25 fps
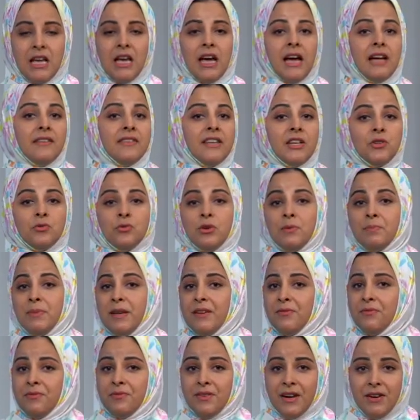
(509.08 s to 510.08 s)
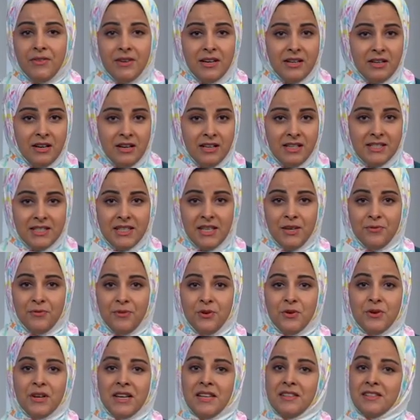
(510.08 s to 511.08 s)
And it will be very nice if
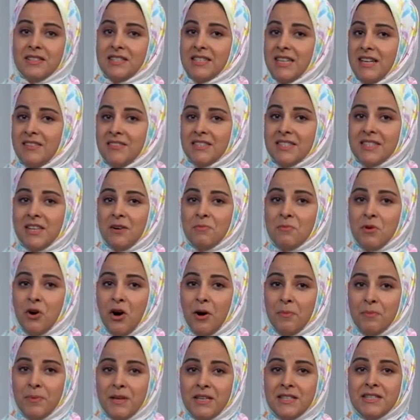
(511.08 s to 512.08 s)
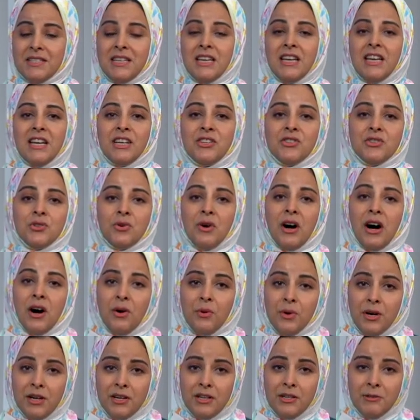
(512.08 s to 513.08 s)
you can send some copies to
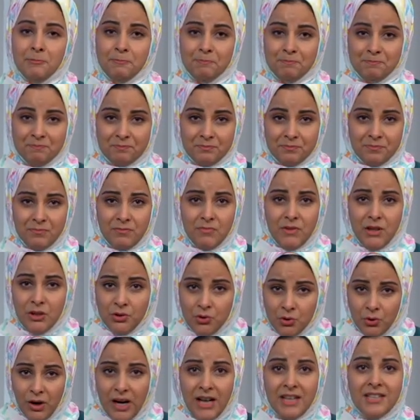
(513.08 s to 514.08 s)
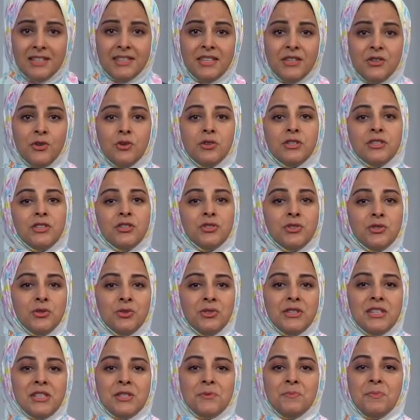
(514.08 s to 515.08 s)
our to us in order to
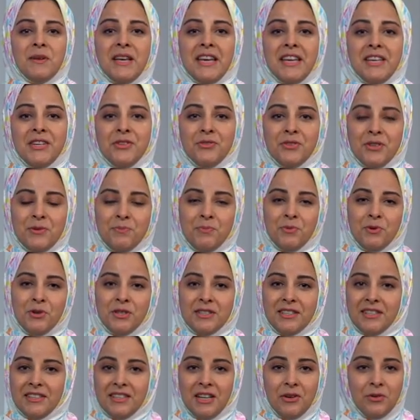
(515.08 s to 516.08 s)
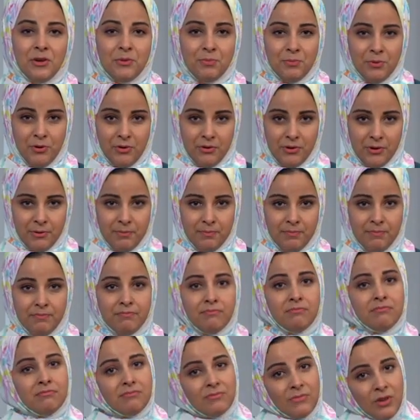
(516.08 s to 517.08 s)
display your report in our program.
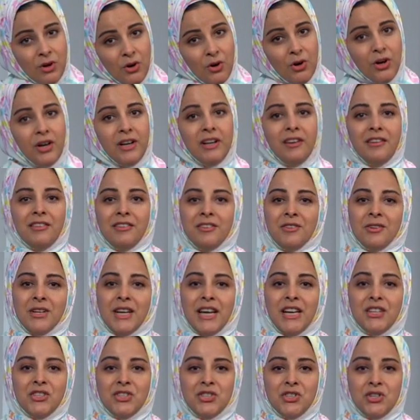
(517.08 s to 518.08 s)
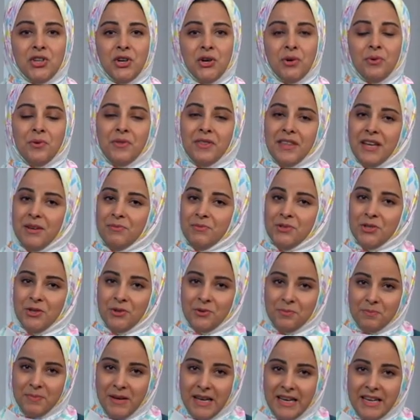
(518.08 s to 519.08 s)
Or you can show them to
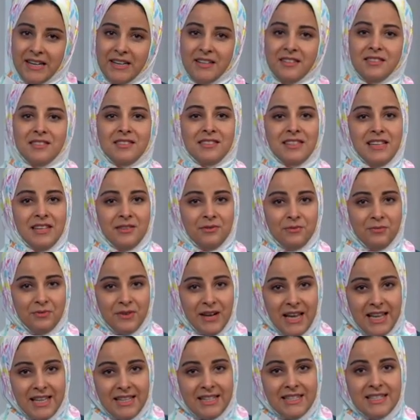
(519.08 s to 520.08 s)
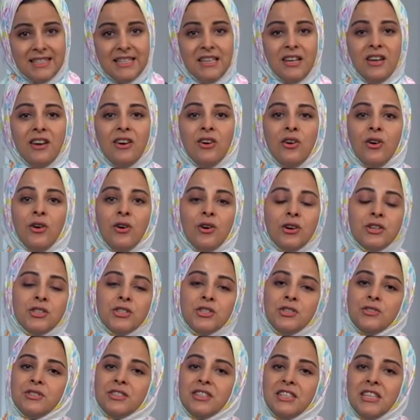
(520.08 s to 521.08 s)
your parents and friends or to
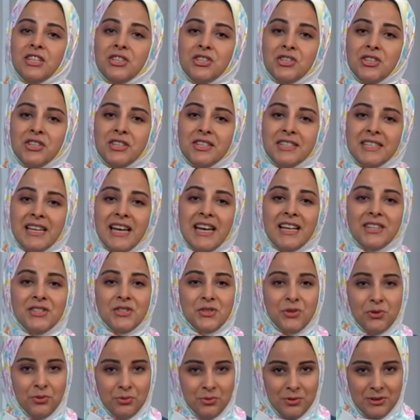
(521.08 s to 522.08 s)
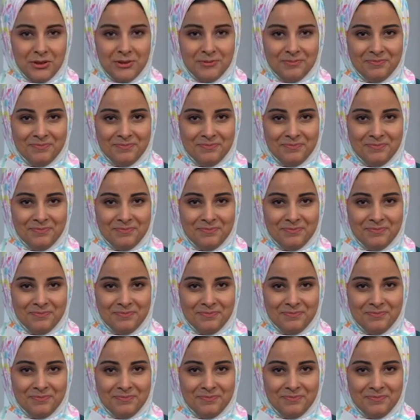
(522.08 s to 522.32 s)
your teachers at school.